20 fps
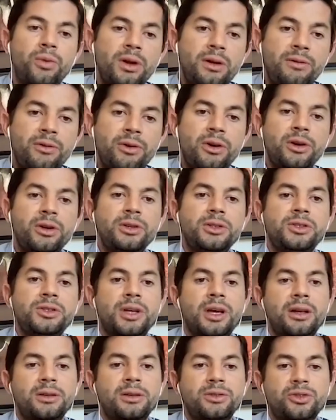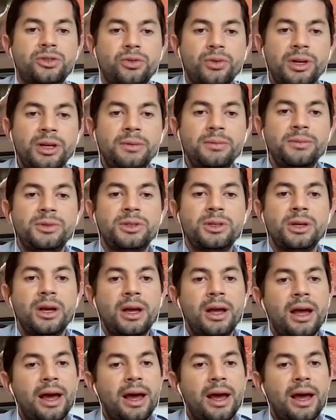rivers and streams,